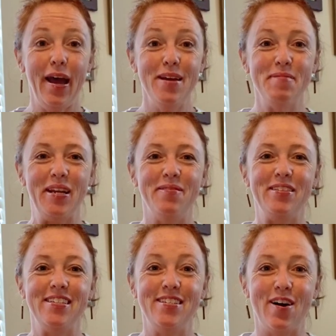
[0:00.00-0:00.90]
Hi, my name
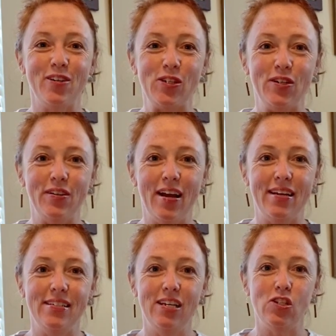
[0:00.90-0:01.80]
is Natasha.
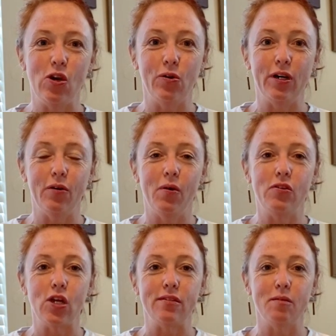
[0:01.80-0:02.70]
I teach yoga
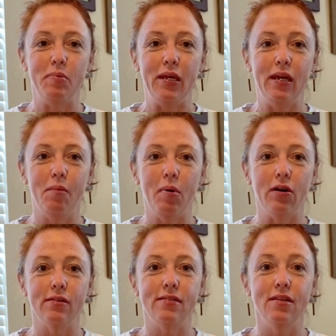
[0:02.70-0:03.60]
with Chesapeake
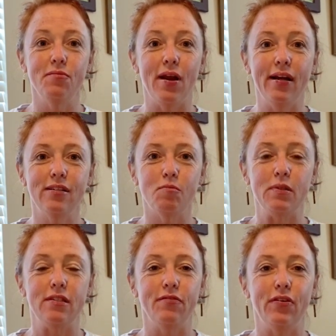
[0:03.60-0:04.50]
Parks and Rec,
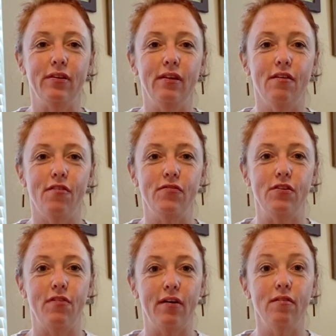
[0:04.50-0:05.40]
specifically the
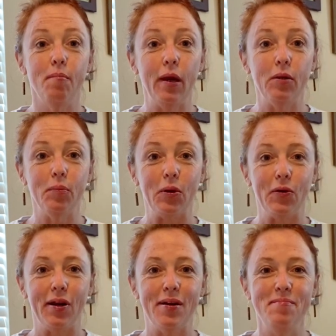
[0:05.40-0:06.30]
55 and Better
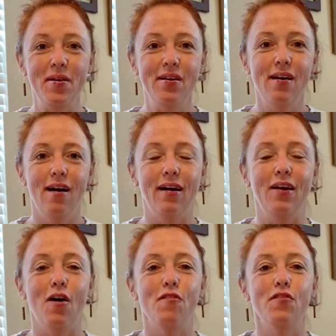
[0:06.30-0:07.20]
program.
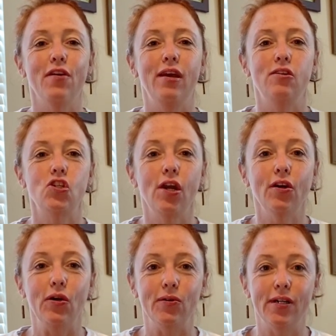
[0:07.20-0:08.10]
I offer a
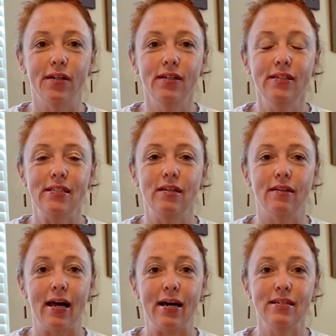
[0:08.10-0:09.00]
chair yoga
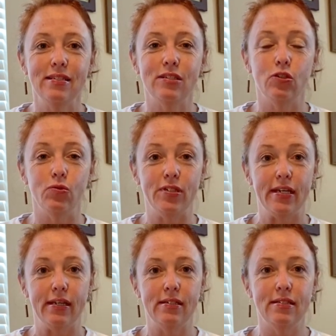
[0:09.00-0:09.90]
class
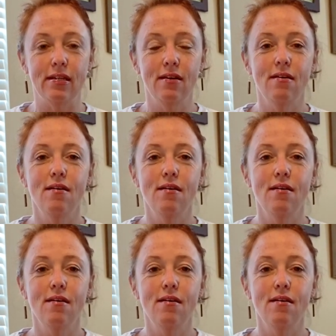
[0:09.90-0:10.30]
Tuesdays